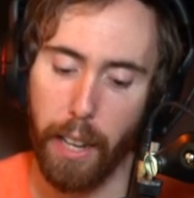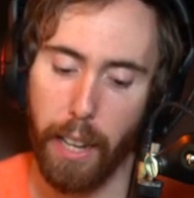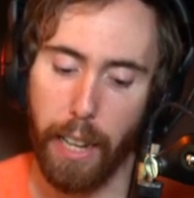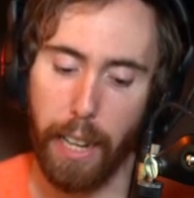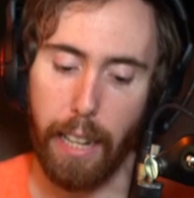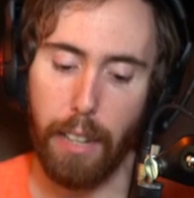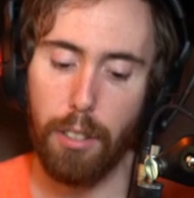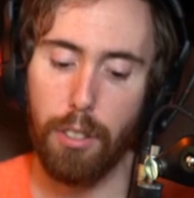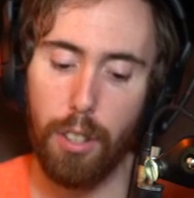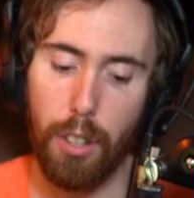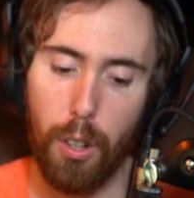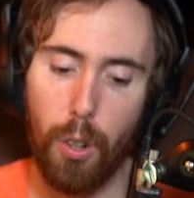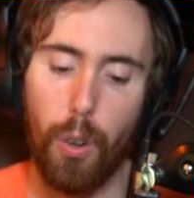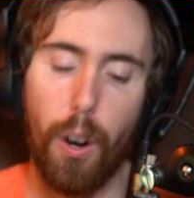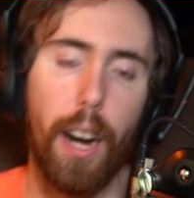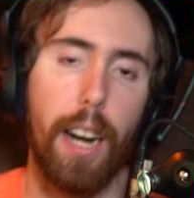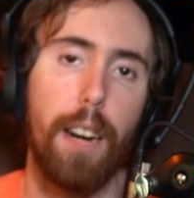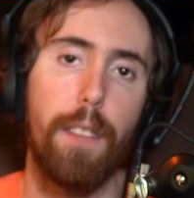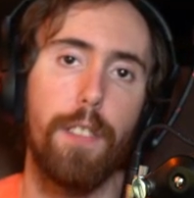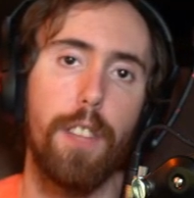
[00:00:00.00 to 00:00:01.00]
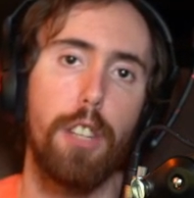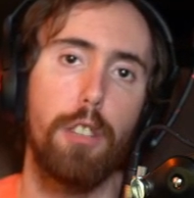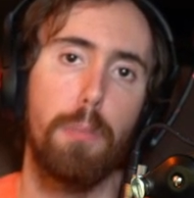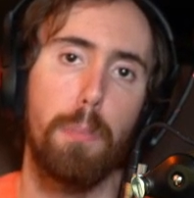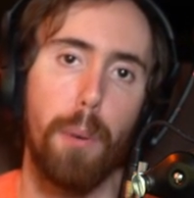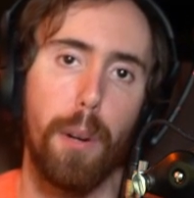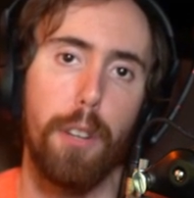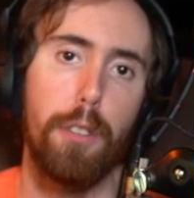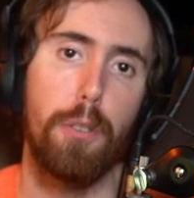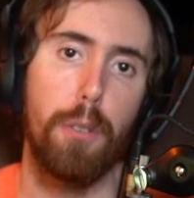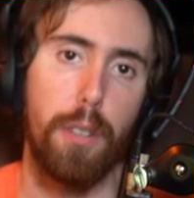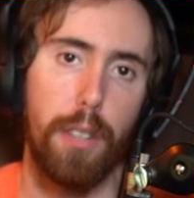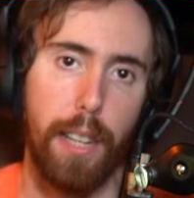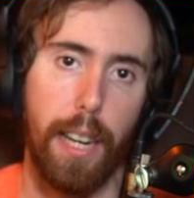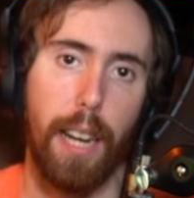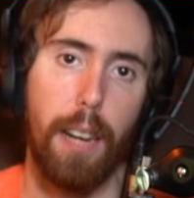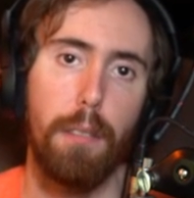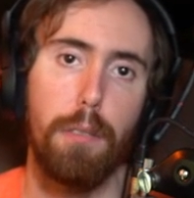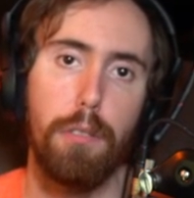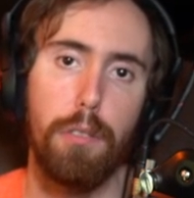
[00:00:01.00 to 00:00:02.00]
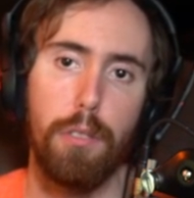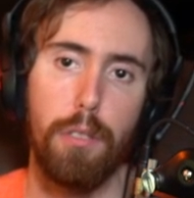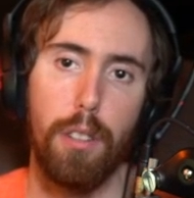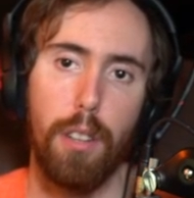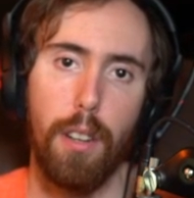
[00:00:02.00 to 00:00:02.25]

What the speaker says: is that a lot of these Blizzard devs